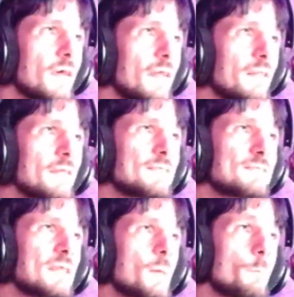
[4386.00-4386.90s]
unless
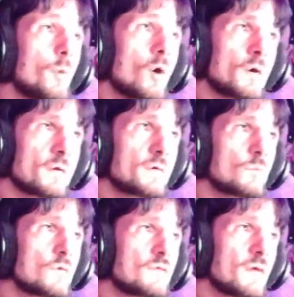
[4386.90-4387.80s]
it's in a book,
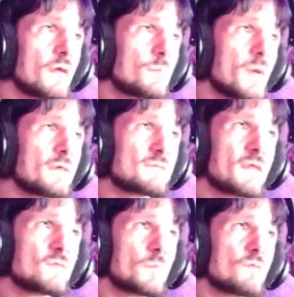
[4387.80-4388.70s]
which it makes
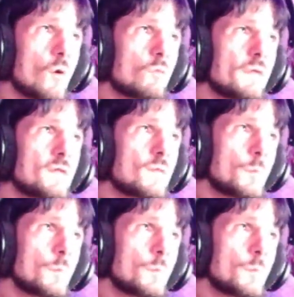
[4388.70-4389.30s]
sense if it's only in the